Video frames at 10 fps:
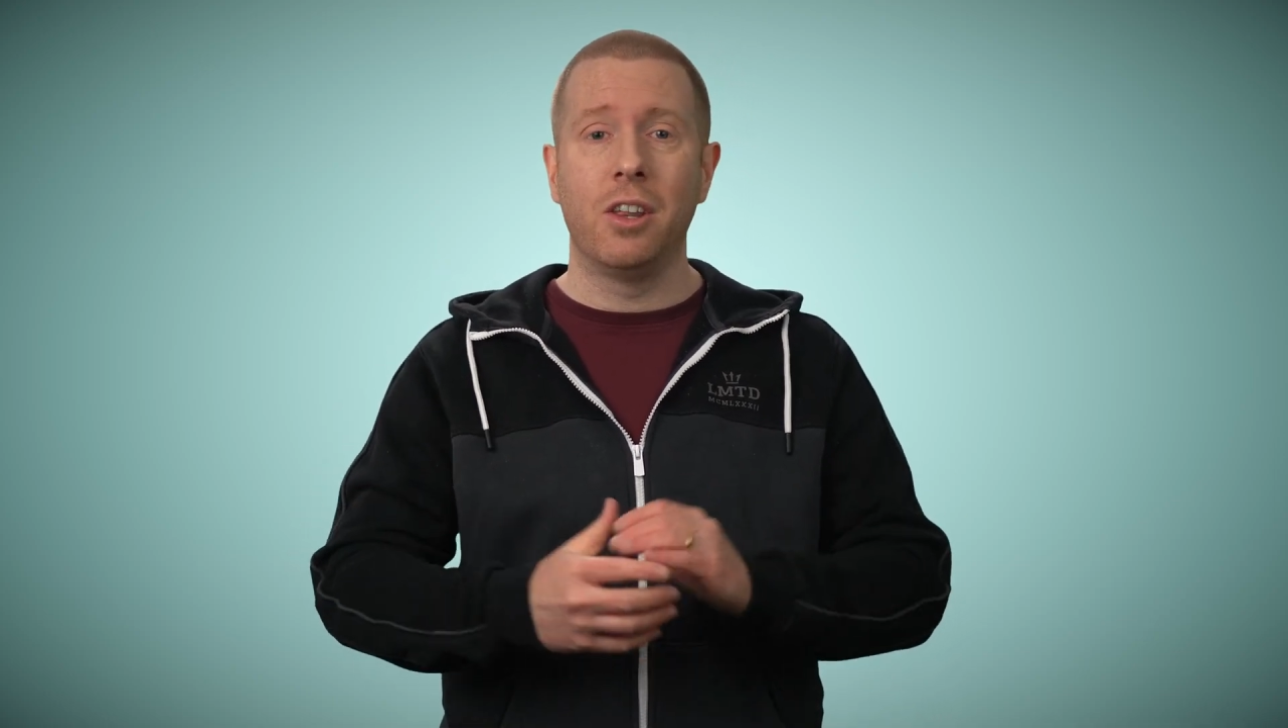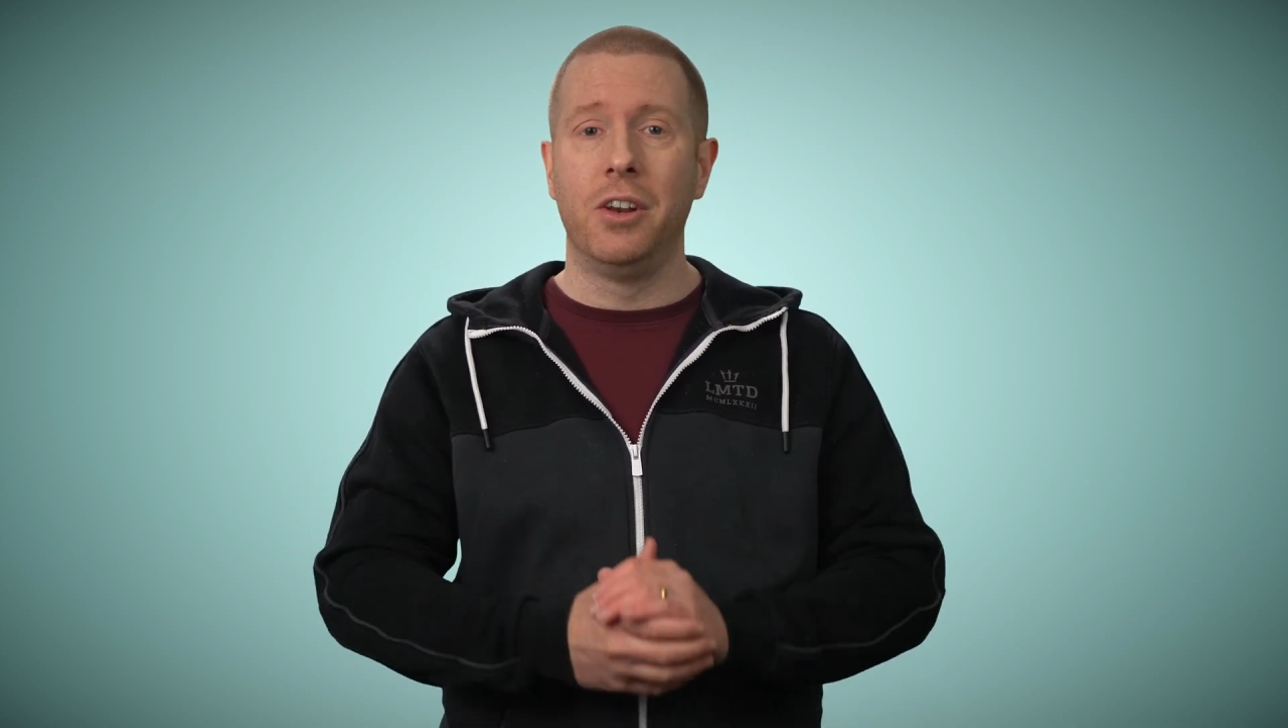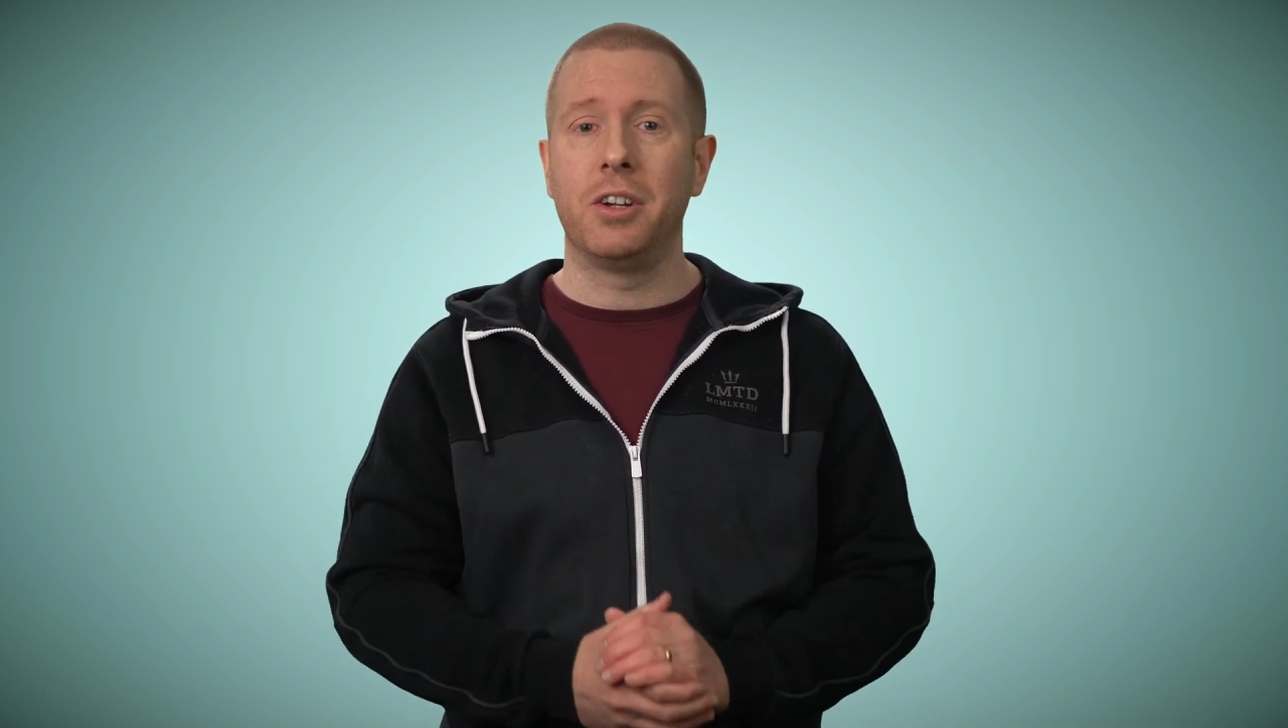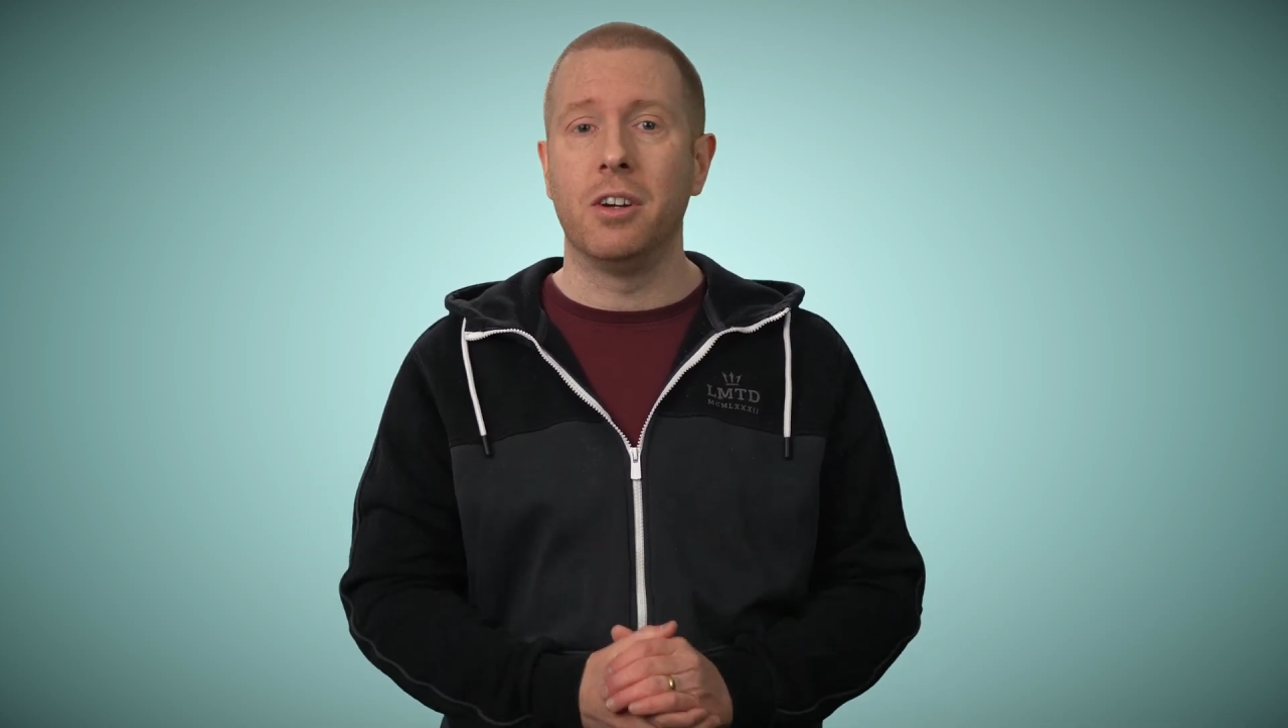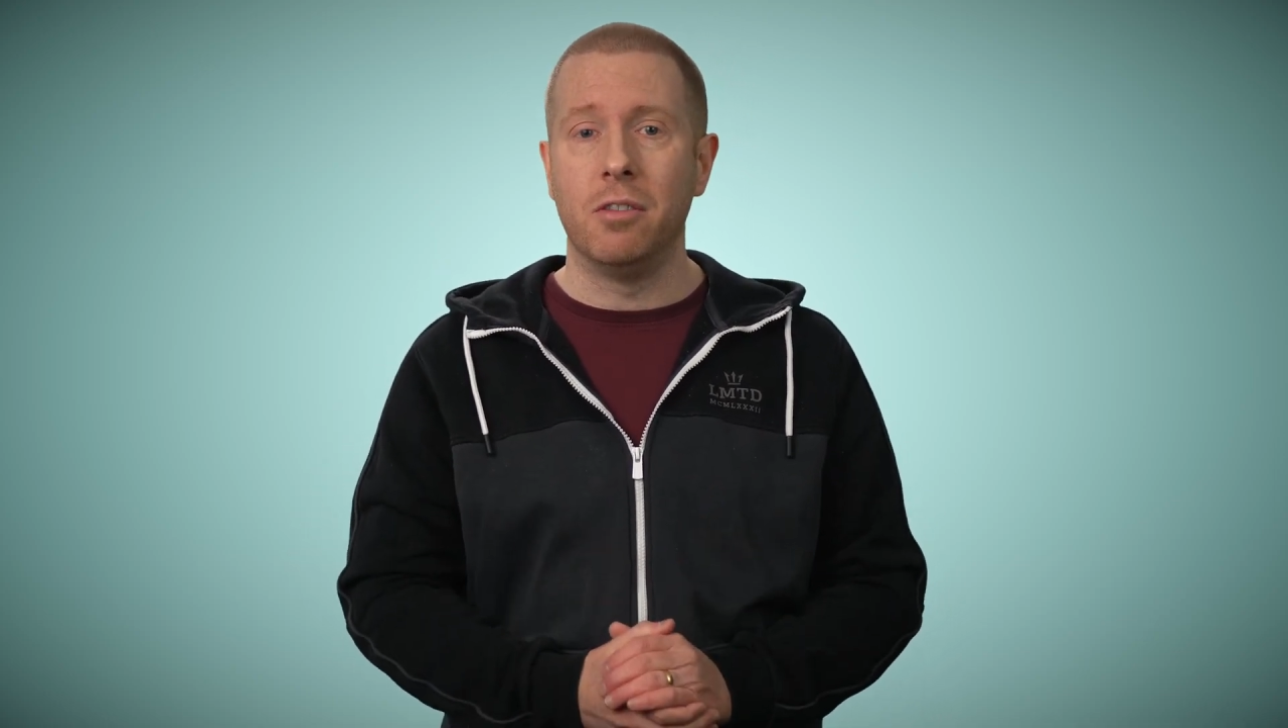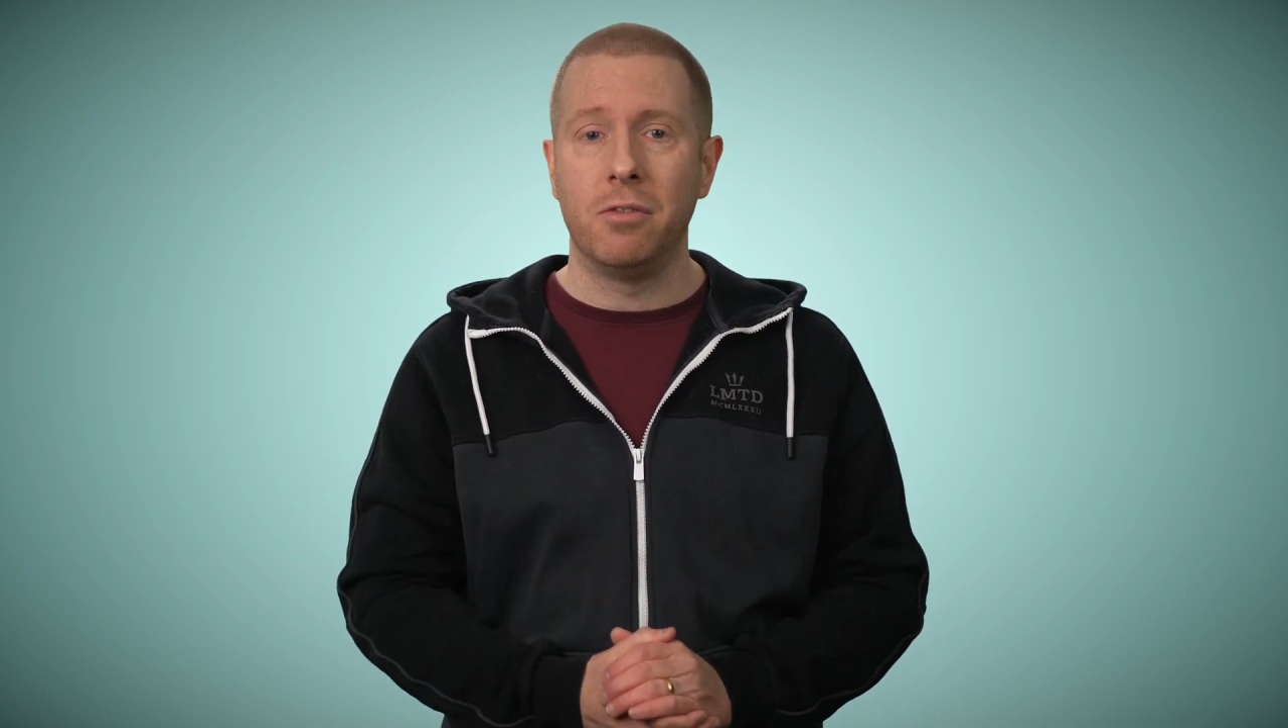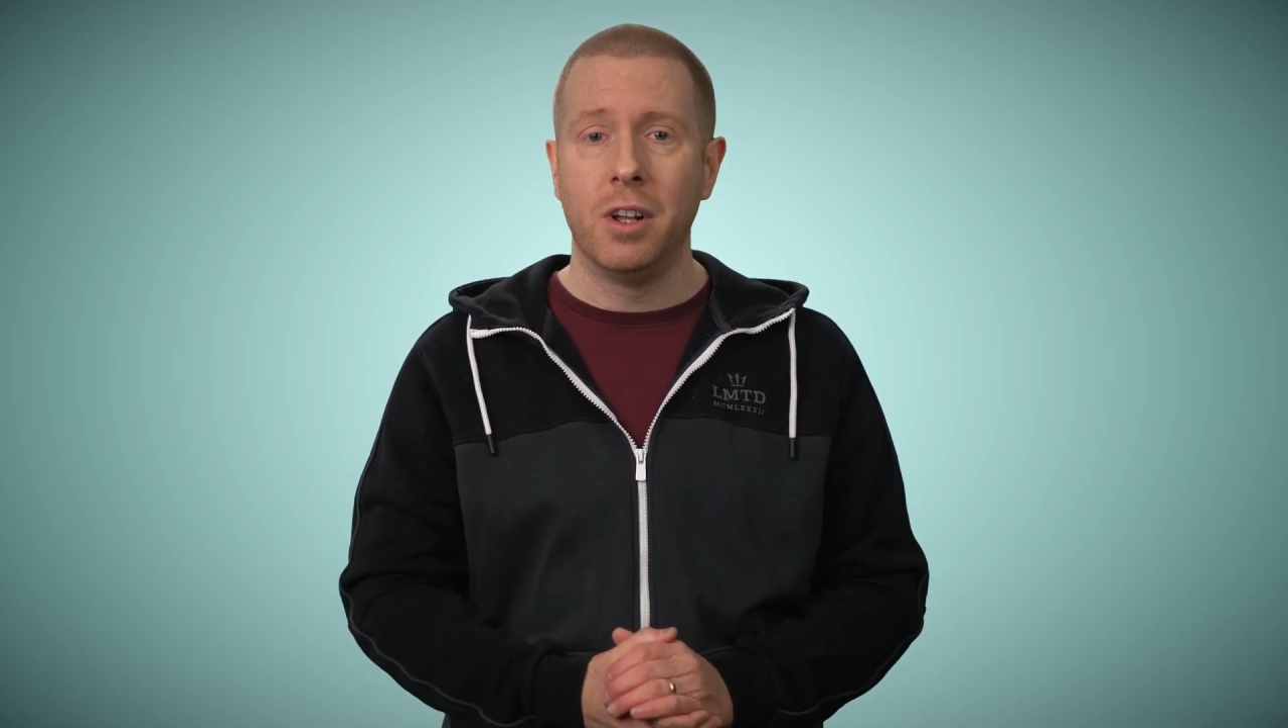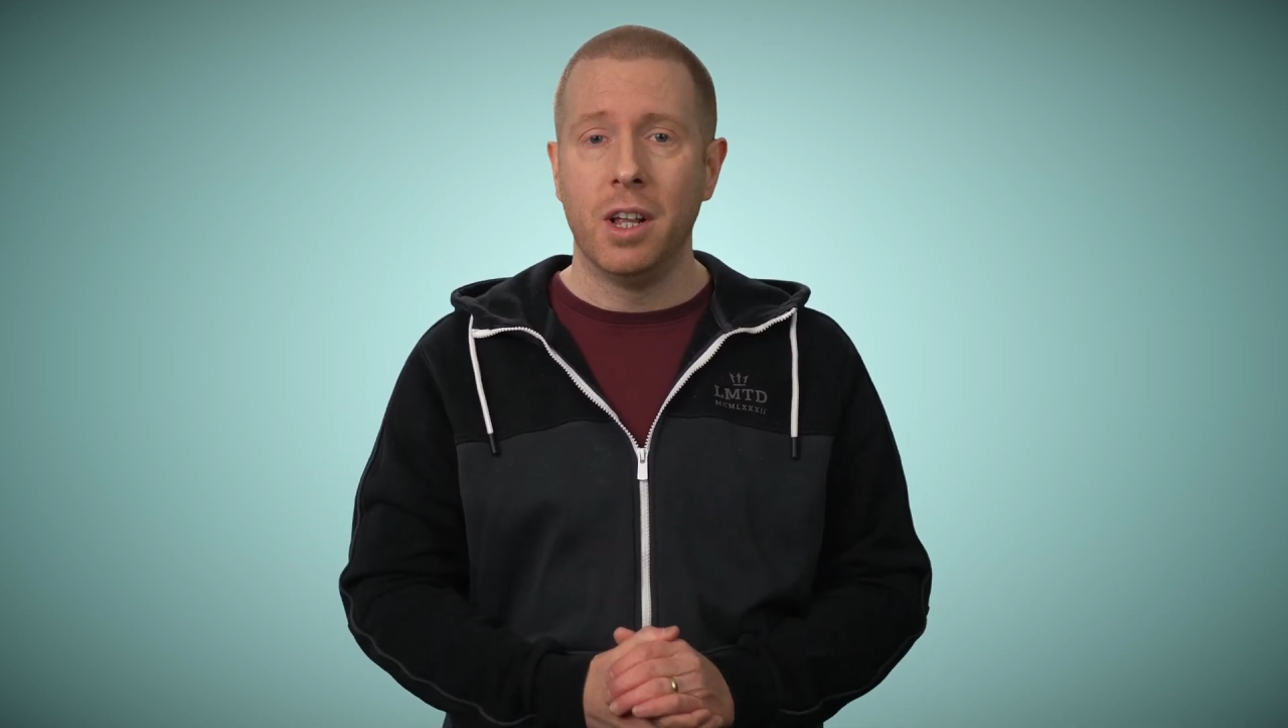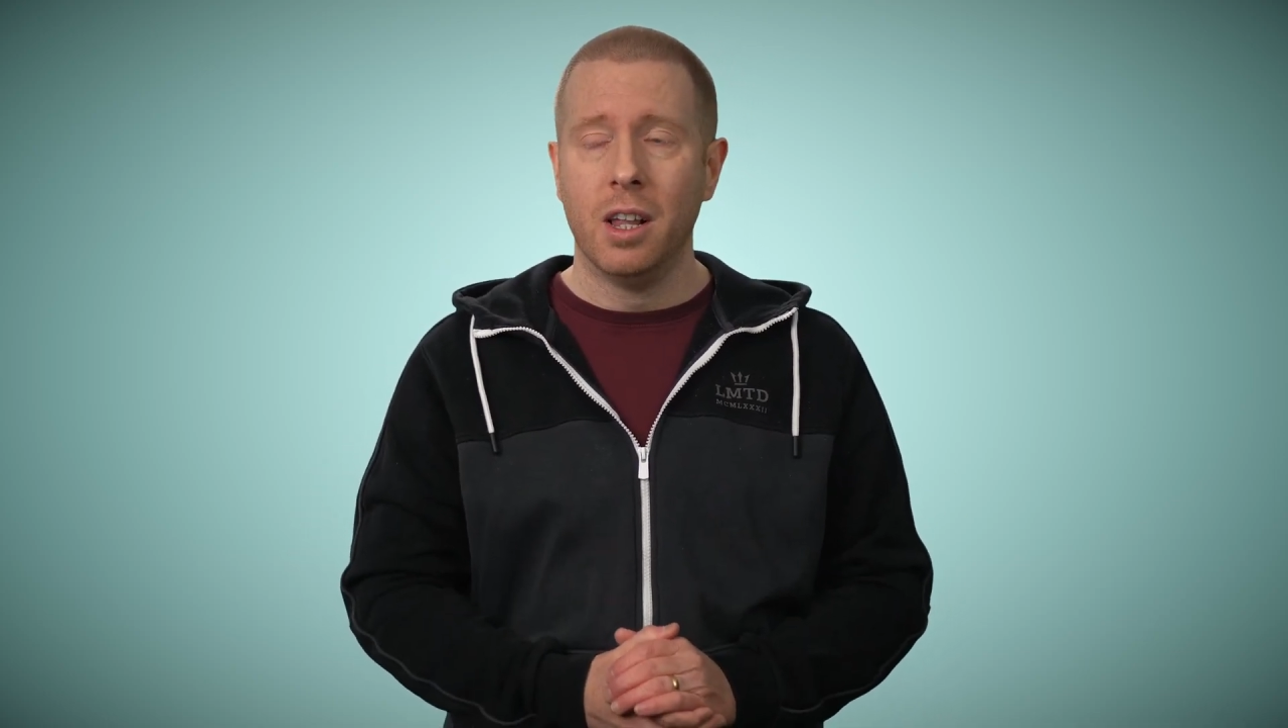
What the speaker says: the look of.